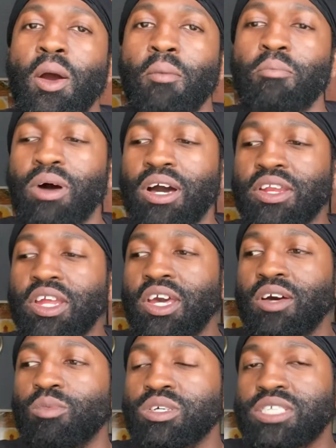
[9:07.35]
But
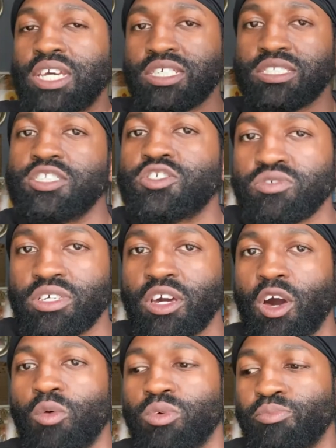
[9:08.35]
we'll say a century
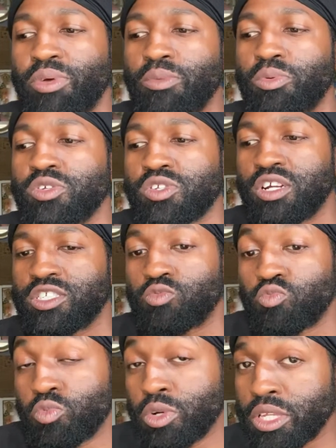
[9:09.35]
ago, when people started to
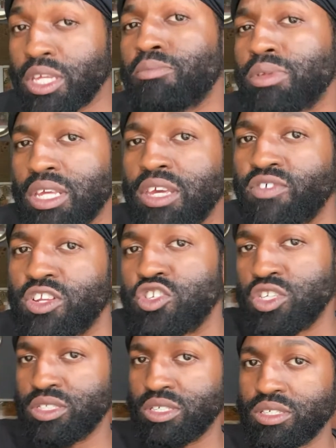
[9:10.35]
really believe in
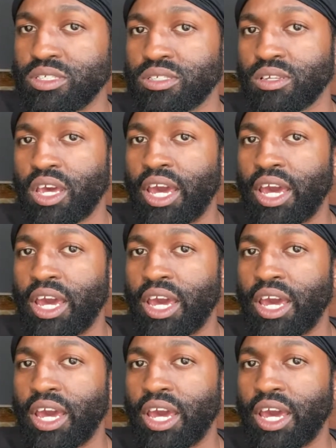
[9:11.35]
Jesus,